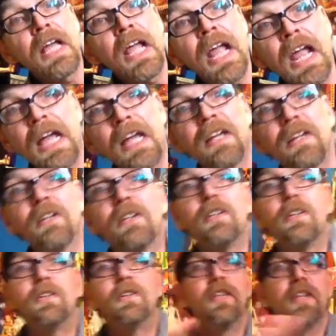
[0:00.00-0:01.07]
the
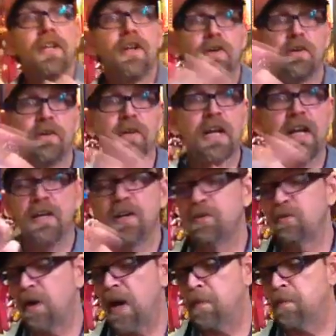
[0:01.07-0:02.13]
handle, you know, and kind of
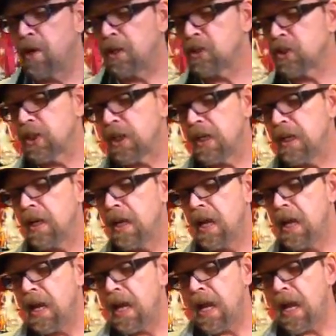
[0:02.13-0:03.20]
dry brushed it.
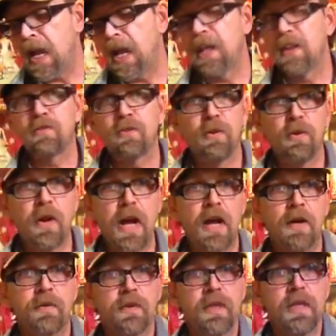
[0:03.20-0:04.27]
And
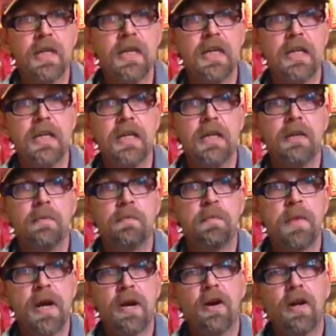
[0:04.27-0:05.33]
throughout the
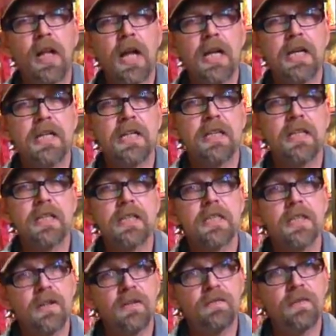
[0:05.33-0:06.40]
barrel I did the
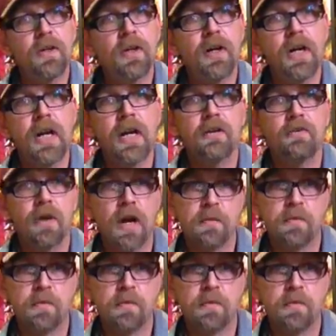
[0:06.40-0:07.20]
silver and I dry